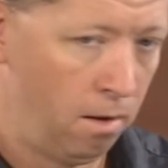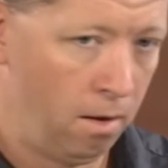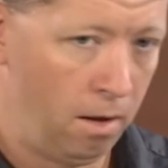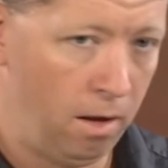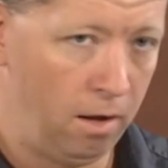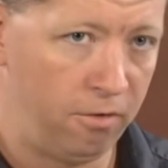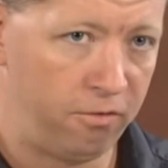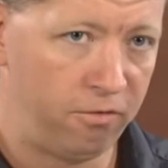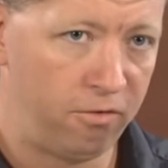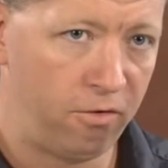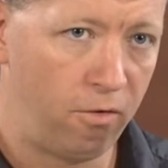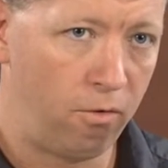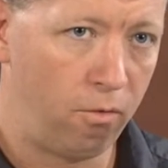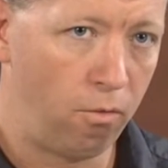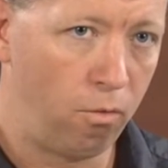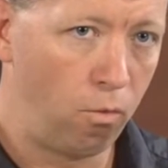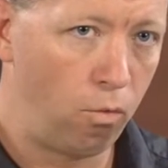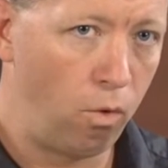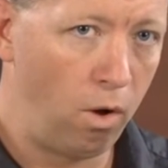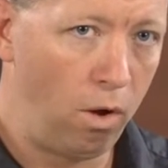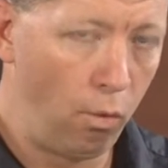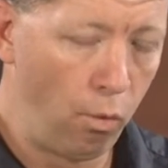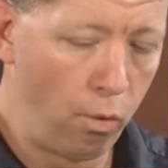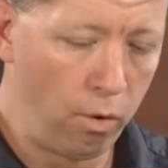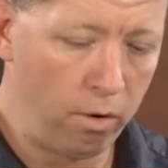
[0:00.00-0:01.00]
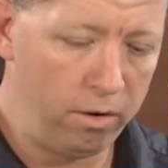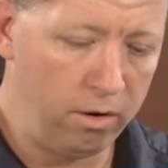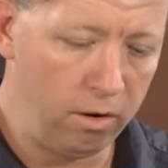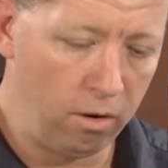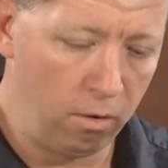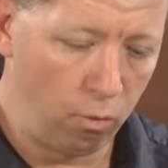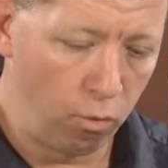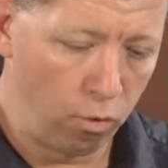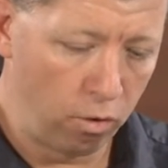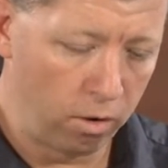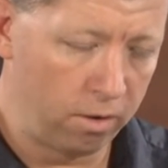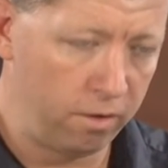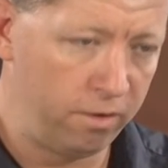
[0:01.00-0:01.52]
And so while
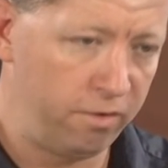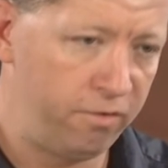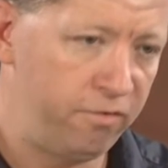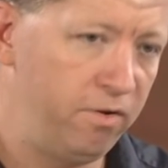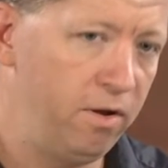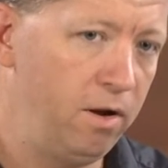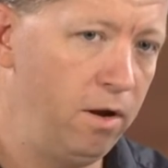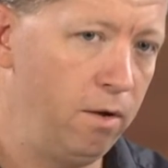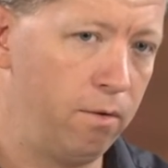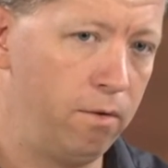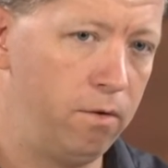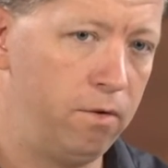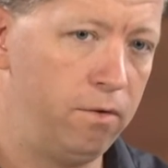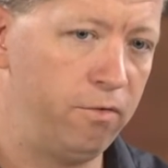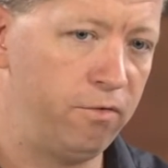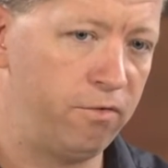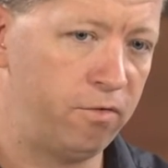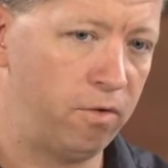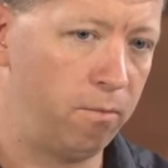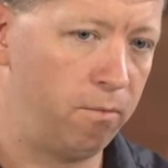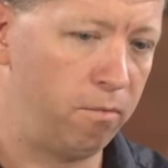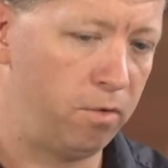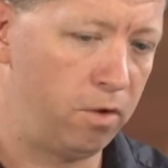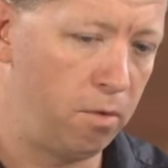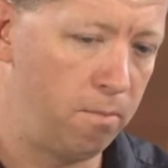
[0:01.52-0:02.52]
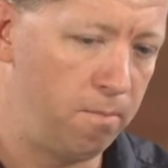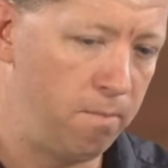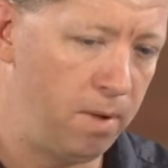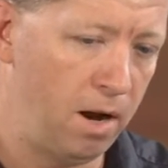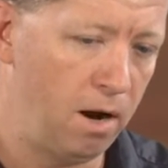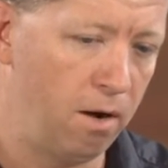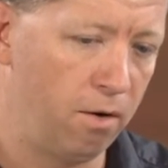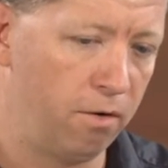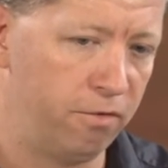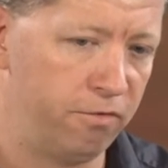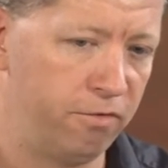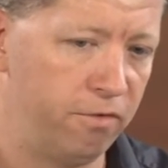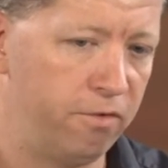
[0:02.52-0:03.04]
we're going to sit here and do some
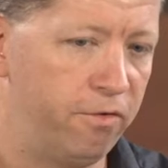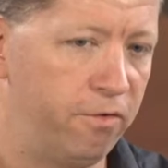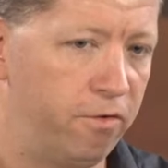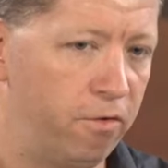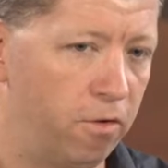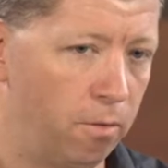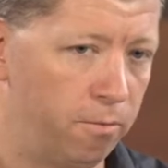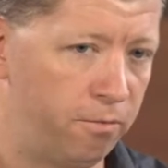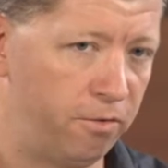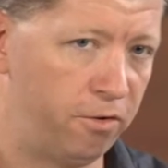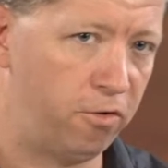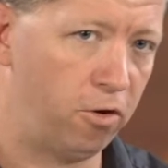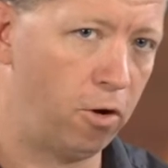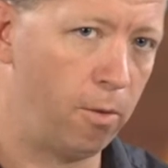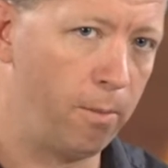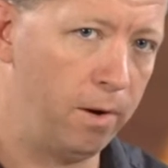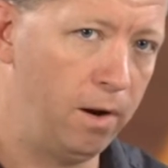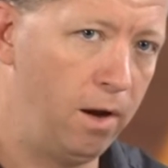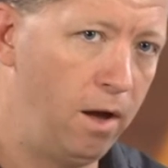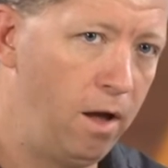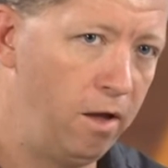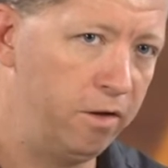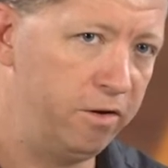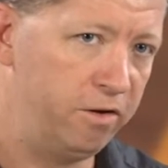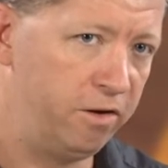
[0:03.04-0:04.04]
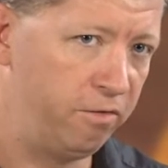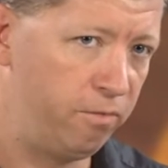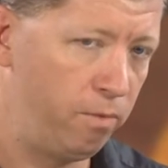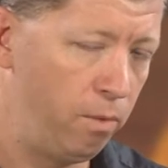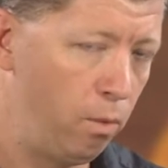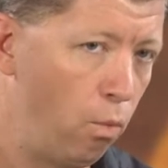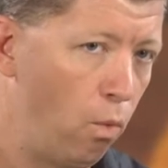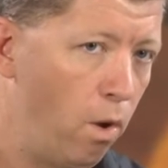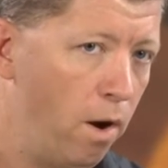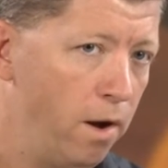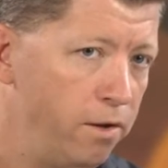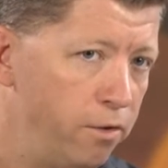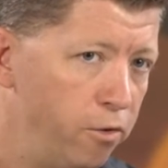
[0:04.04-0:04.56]
comparisons in terms of terminology because we
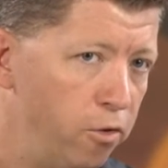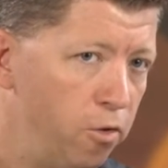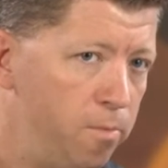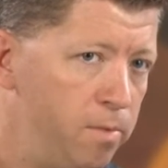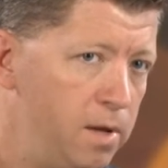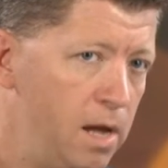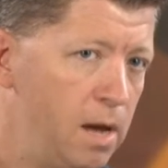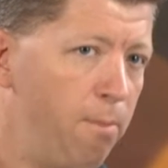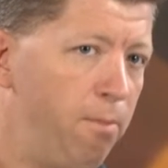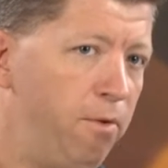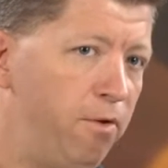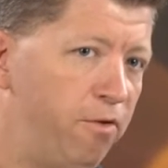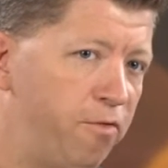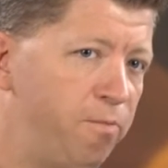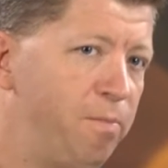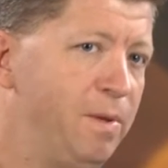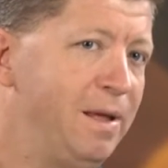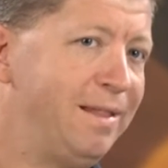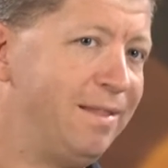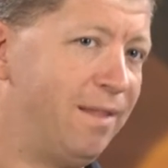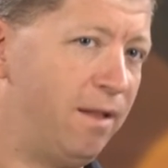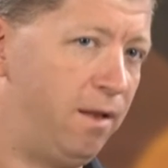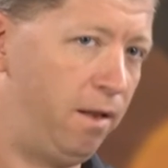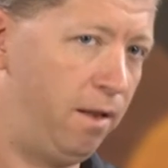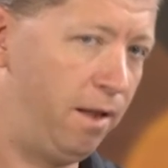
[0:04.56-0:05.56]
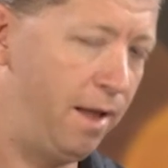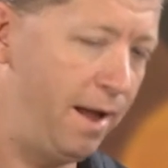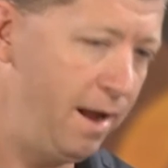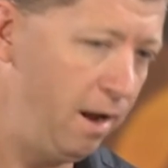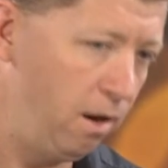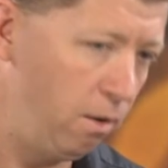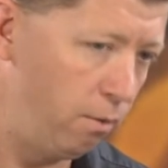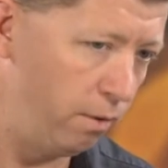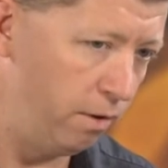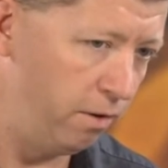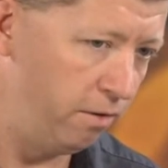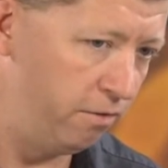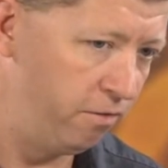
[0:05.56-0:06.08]
want you to be able to speak the
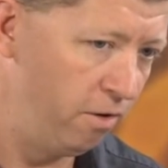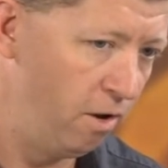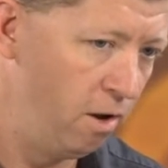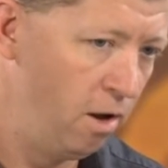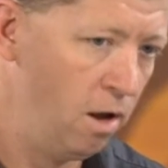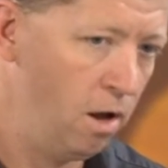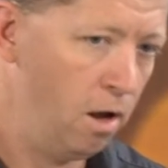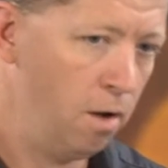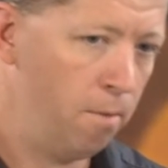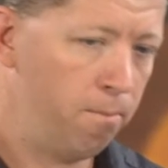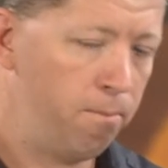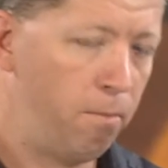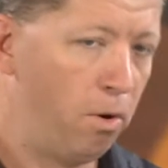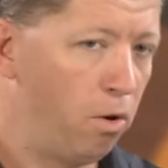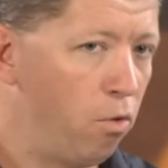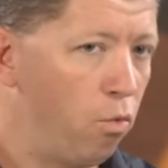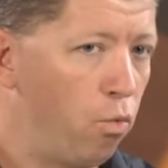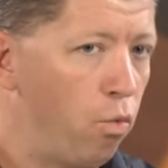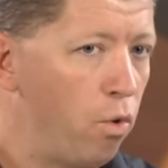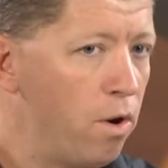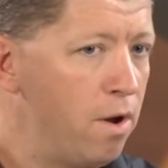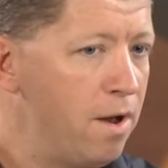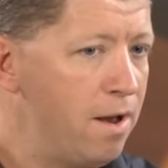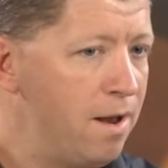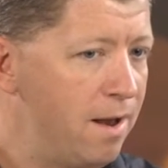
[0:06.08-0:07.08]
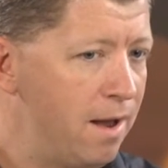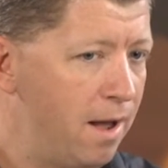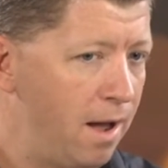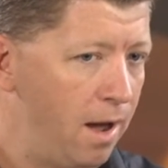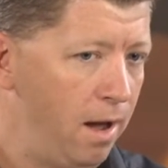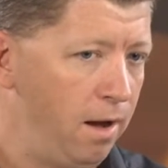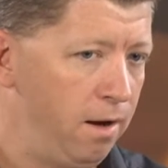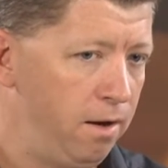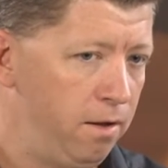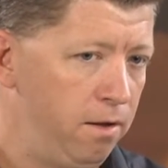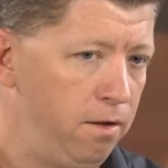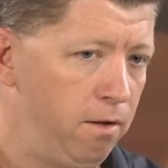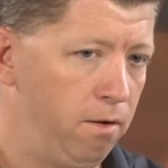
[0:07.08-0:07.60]
language, but we're
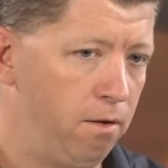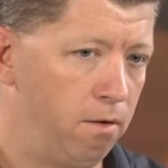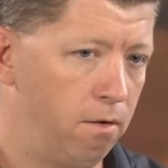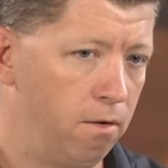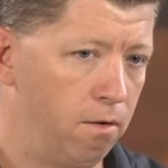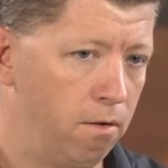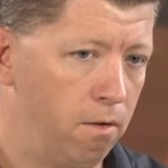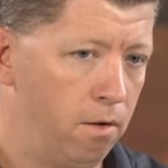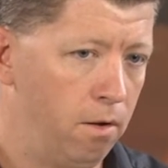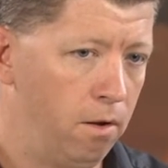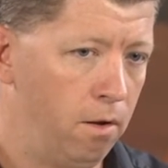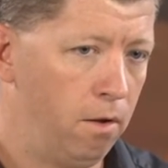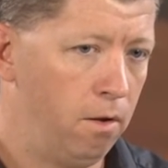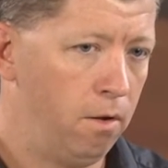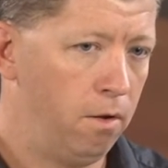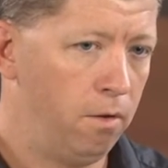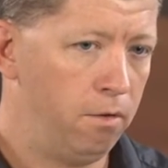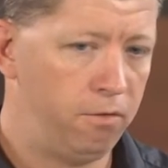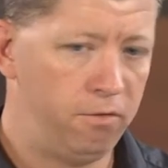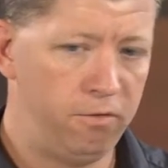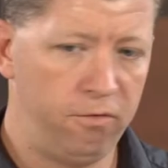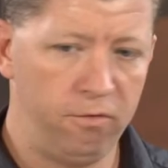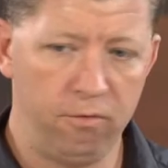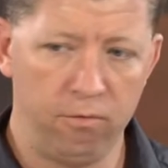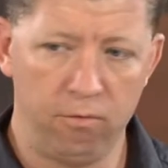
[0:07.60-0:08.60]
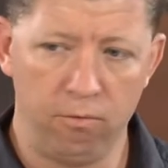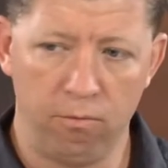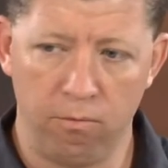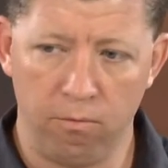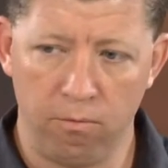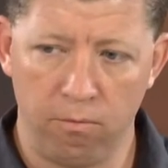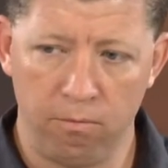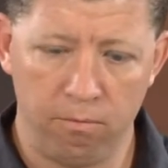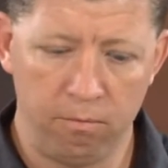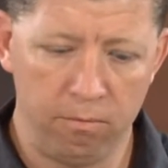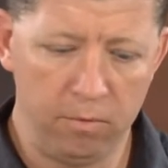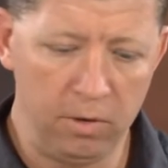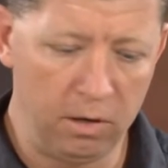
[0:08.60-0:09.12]
not here to
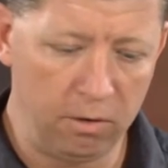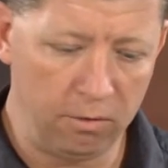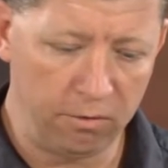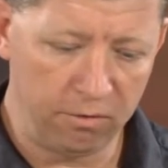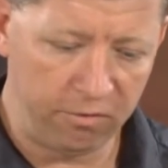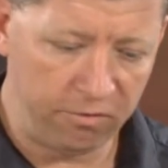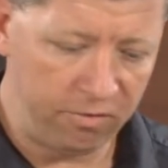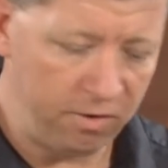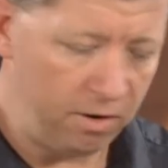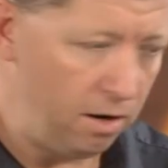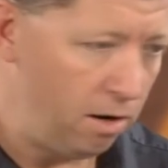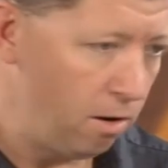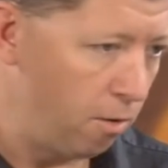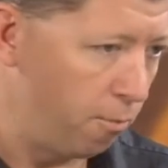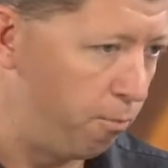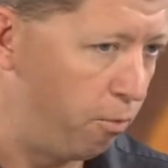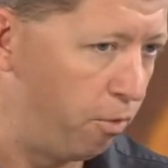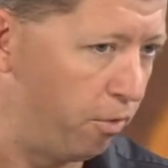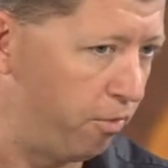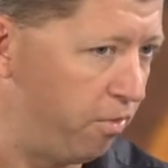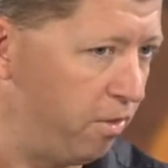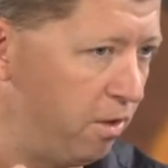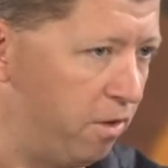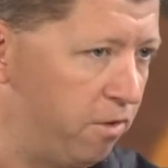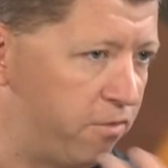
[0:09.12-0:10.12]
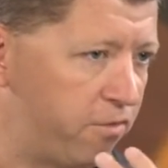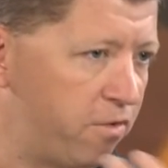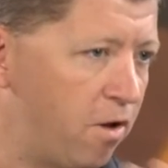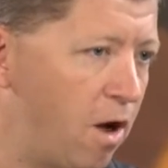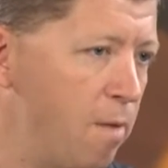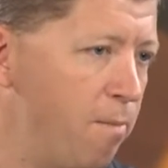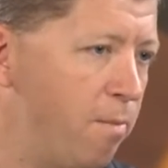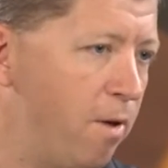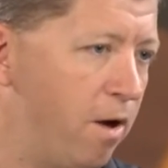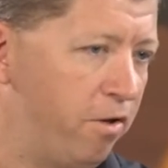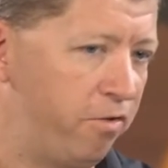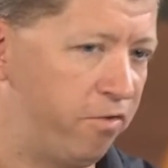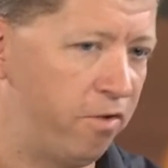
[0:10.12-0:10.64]
sit here and put things
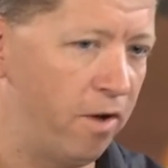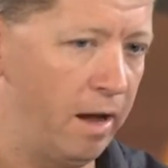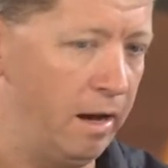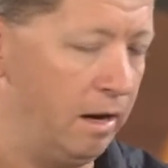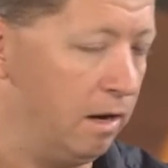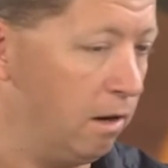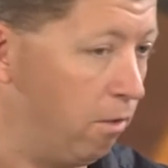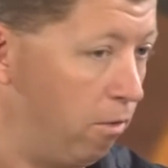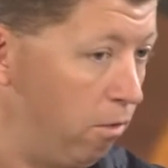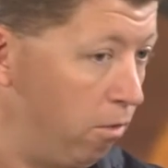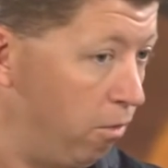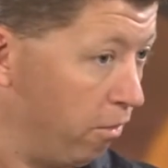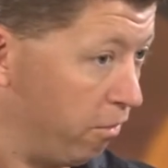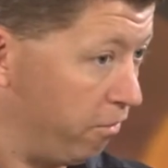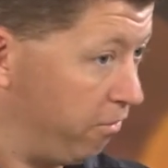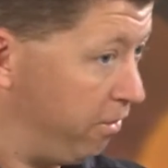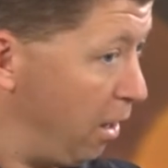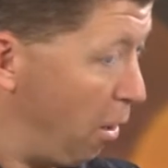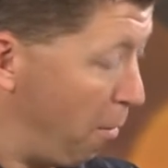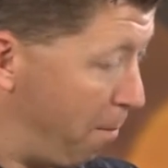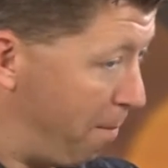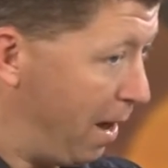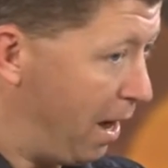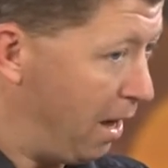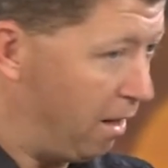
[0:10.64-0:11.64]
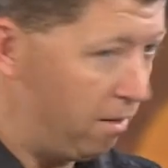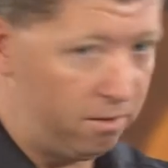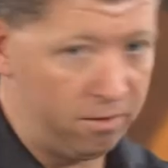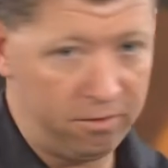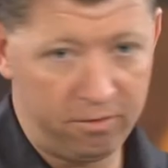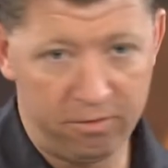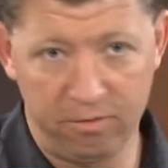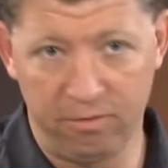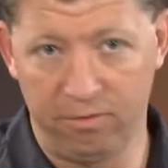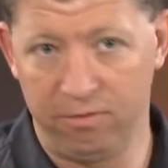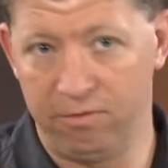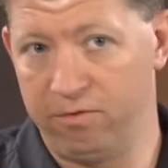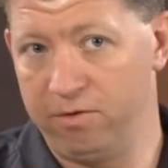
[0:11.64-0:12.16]
side by side and go, look, see how bad
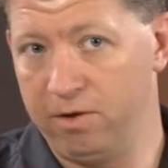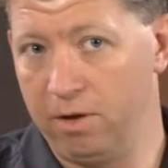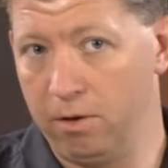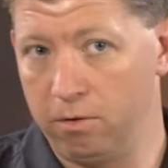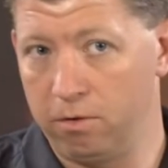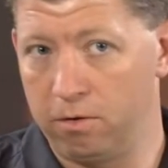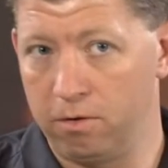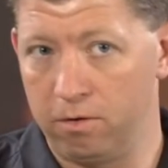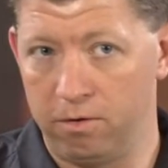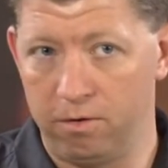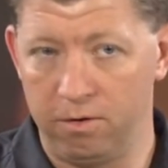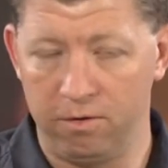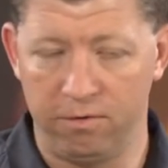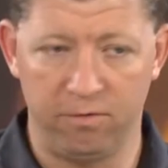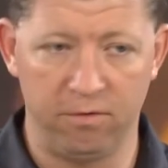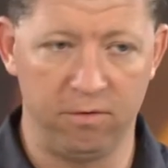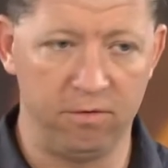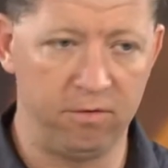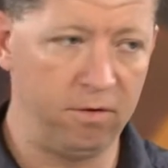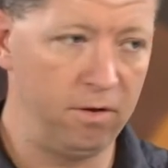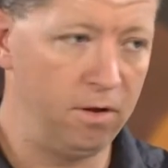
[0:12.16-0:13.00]
this is and see how good this is.